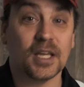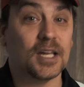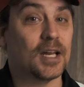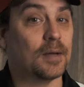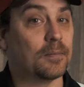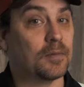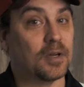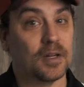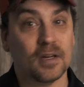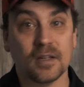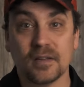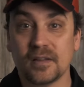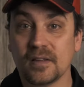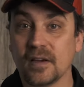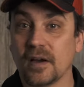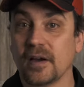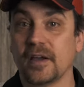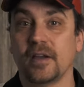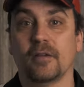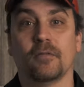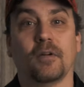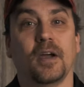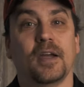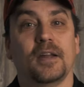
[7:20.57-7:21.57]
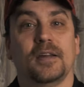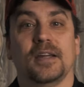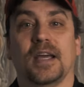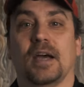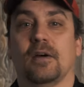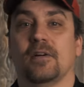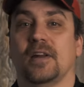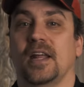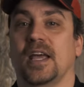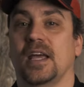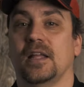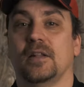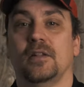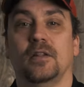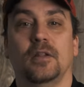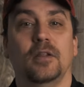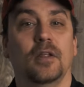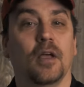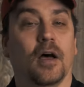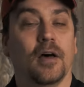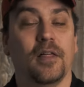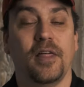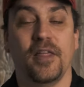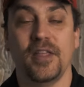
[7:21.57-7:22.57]
And I'm going to tell you right now, it had
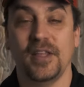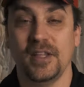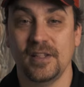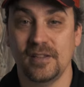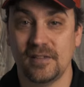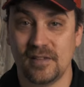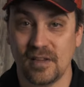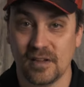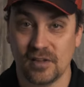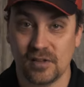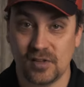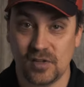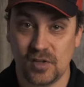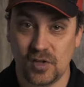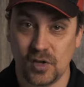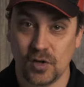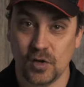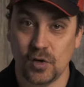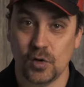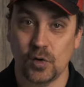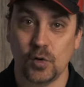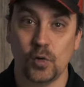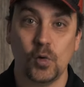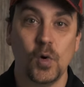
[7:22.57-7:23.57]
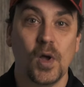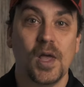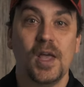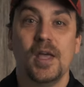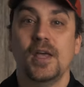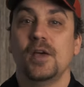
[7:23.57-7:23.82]
nothing to do